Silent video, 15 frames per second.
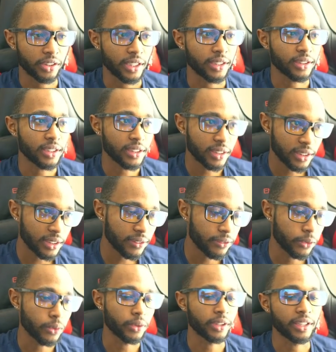as
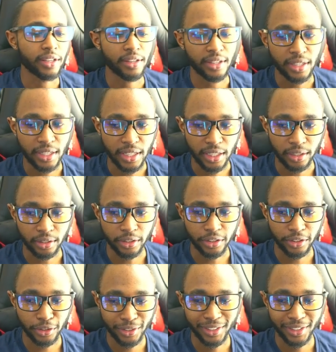C4 the English,